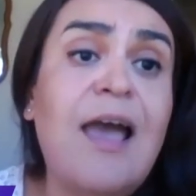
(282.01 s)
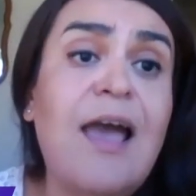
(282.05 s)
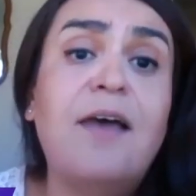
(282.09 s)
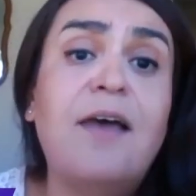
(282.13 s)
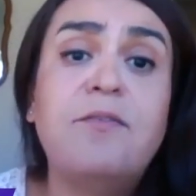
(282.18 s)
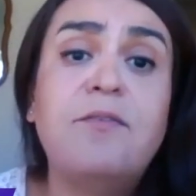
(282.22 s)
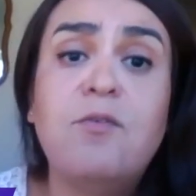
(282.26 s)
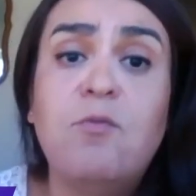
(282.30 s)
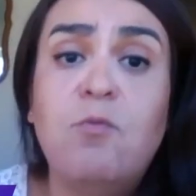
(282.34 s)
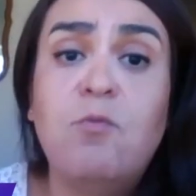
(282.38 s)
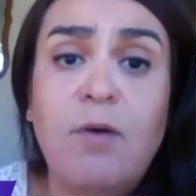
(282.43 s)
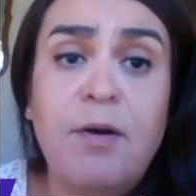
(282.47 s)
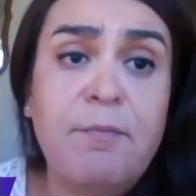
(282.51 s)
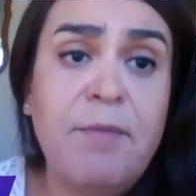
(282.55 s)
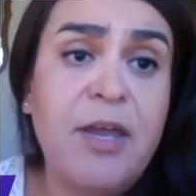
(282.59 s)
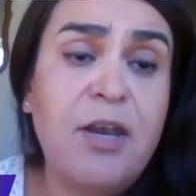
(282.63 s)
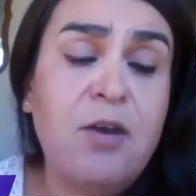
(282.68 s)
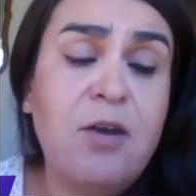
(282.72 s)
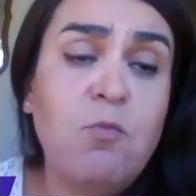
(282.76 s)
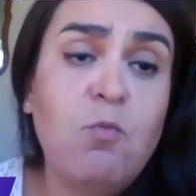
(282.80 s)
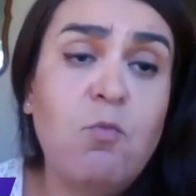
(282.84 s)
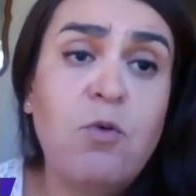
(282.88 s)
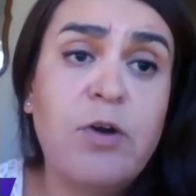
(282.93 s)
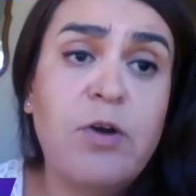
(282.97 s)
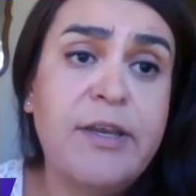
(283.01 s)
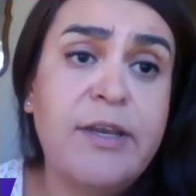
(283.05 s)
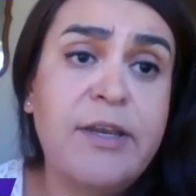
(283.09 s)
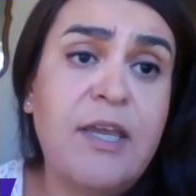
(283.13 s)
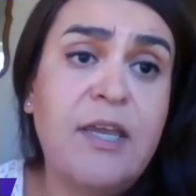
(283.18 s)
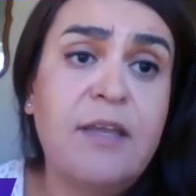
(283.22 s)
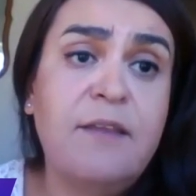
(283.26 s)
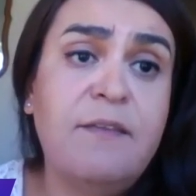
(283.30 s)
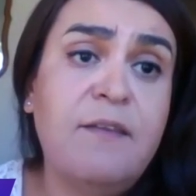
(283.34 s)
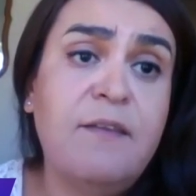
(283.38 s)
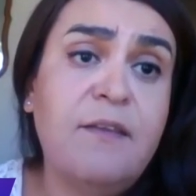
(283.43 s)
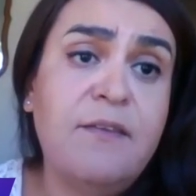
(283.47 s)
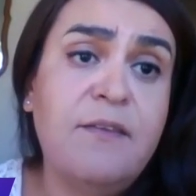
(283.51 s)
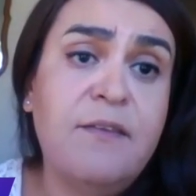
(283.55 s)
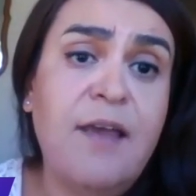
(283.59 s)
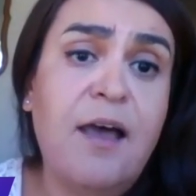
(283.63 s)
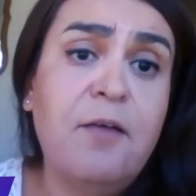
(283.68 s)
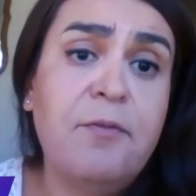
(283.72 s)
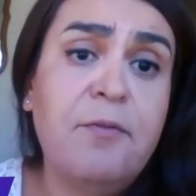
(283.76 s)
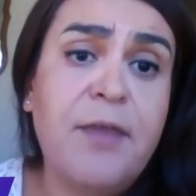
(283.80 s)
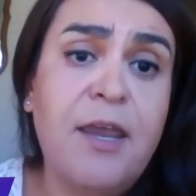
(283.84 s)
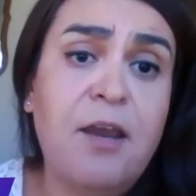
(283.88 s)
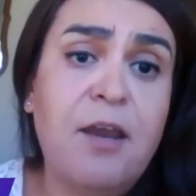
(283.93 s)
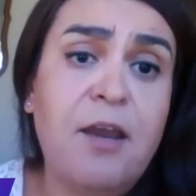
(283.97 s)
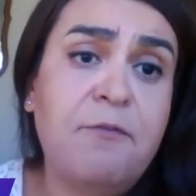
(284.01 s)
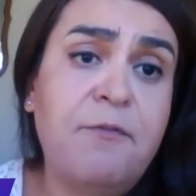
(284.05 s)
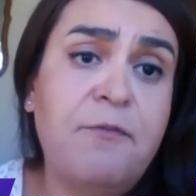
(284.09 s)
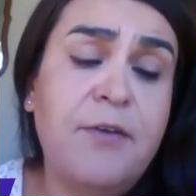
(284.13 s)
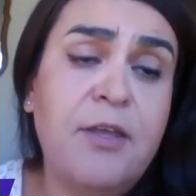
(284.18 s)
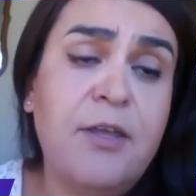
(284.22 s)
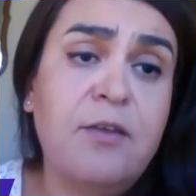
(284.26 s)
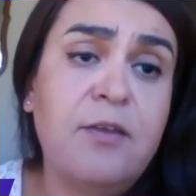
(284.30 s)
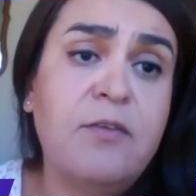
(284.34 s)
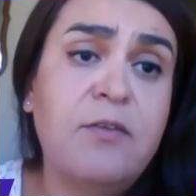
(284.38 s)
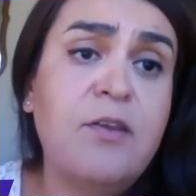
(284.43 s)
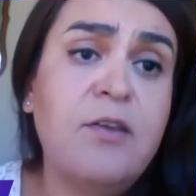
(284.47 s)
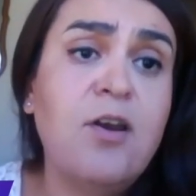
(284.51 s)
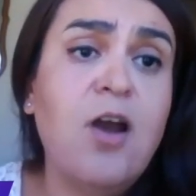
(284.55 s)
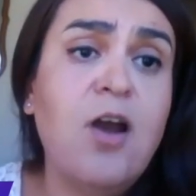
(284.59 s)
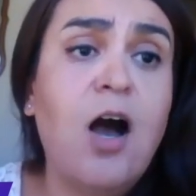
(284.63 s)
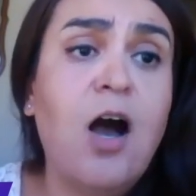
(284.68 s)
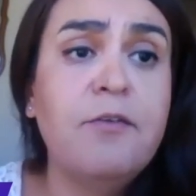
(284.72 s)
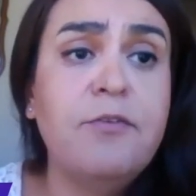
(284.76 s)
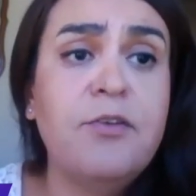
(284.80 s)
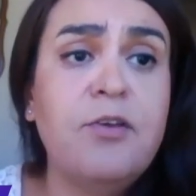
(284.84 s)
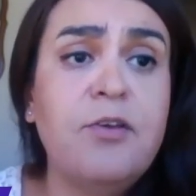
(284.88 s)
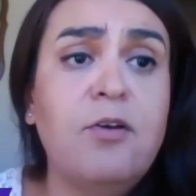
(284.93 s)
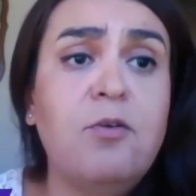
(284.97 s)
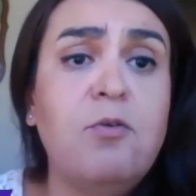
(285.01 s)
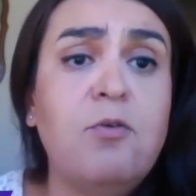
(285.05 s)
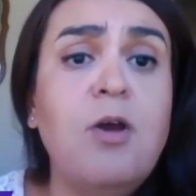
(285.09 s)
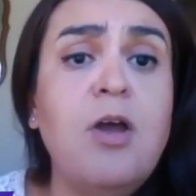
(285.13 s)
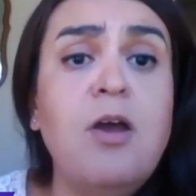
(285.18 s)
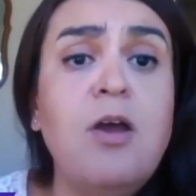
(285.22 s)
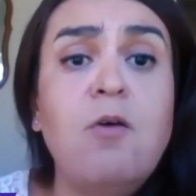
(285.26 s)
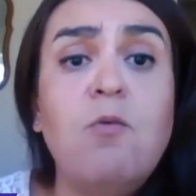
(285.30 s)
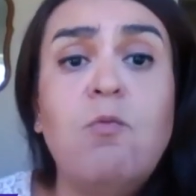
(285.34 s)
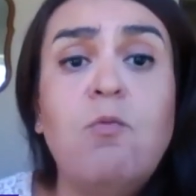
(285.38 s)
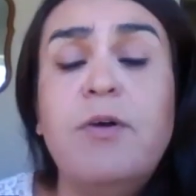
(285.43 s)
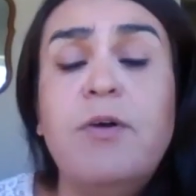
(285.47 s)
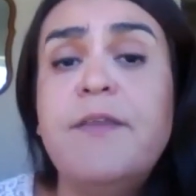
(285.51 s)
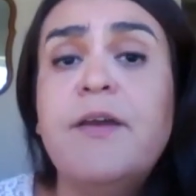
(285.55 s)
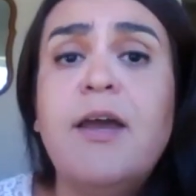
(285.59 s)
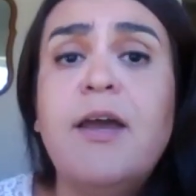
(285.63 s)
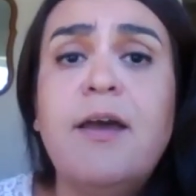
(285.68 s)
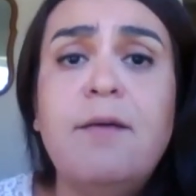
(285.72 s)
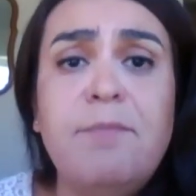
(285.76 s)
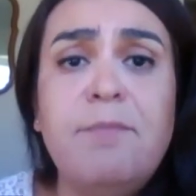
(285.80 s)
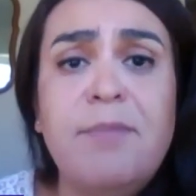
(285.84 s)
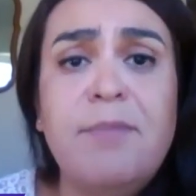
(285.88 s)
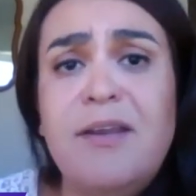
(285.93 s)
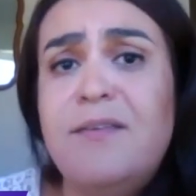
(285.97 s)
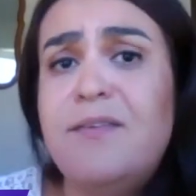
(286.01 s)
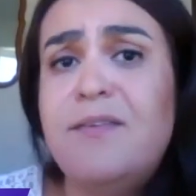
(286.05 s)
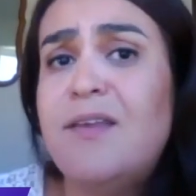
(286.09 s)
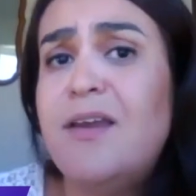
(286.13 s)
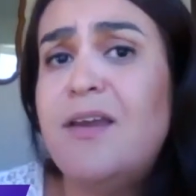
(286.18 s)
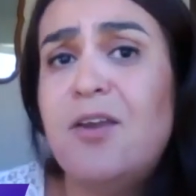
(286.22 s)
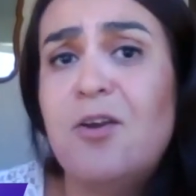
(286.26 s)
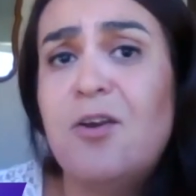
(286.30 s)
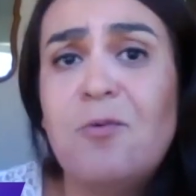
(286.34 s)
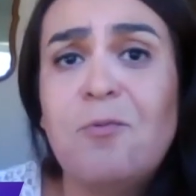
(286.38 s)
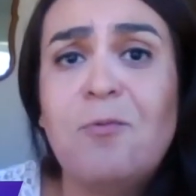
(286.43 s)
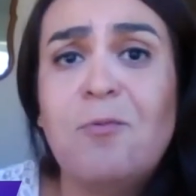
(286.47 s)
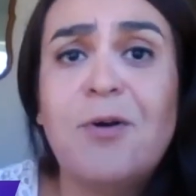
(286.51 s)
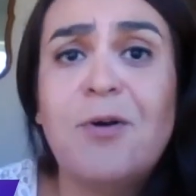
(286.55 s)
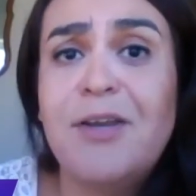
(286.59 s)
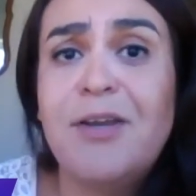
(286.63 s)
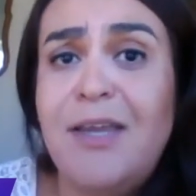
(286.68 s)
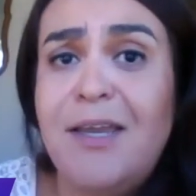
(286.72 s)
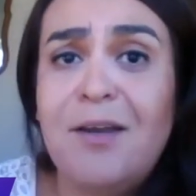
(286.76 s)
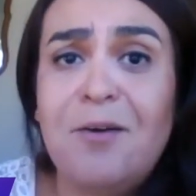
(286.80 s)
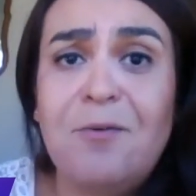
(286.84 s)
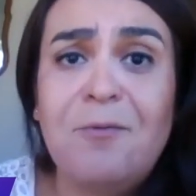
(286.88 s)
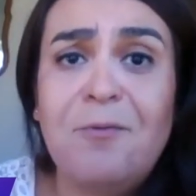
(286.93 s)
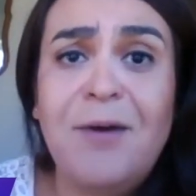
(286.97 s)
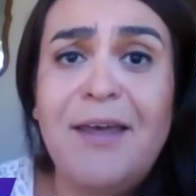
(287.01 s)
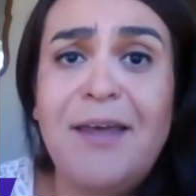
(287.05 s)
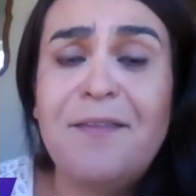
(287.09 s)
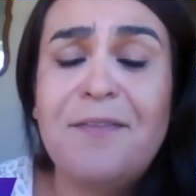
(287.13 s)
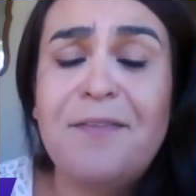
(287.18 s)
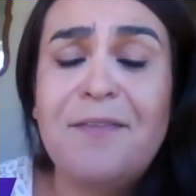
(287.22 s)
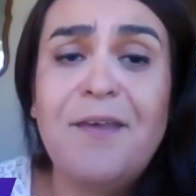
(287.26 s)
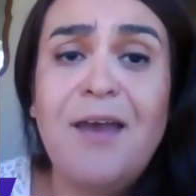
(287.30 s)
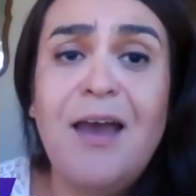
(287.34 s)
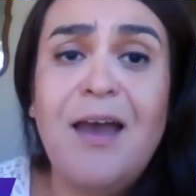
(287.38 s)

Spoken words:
as a woman working in these healthcare fields, and also what the companies that you're working with,